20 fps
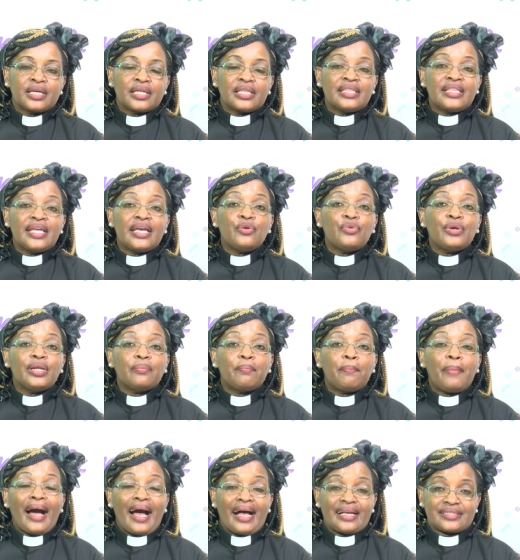They will
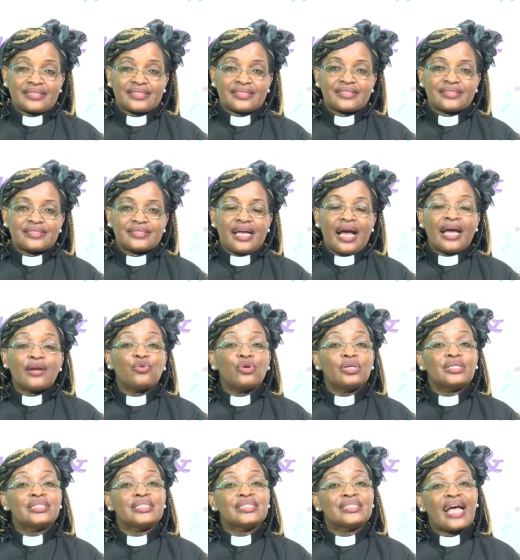pass. And
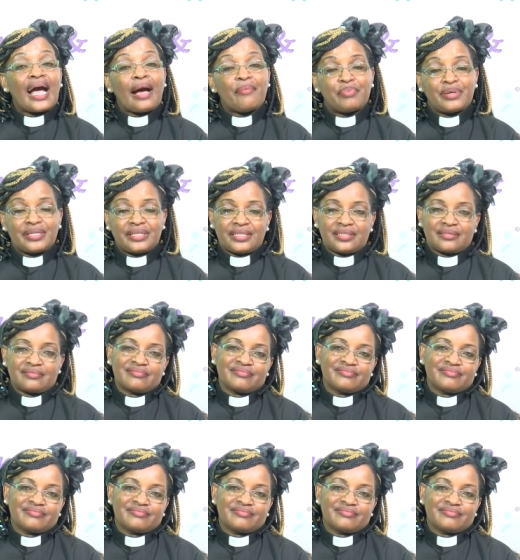what is happening?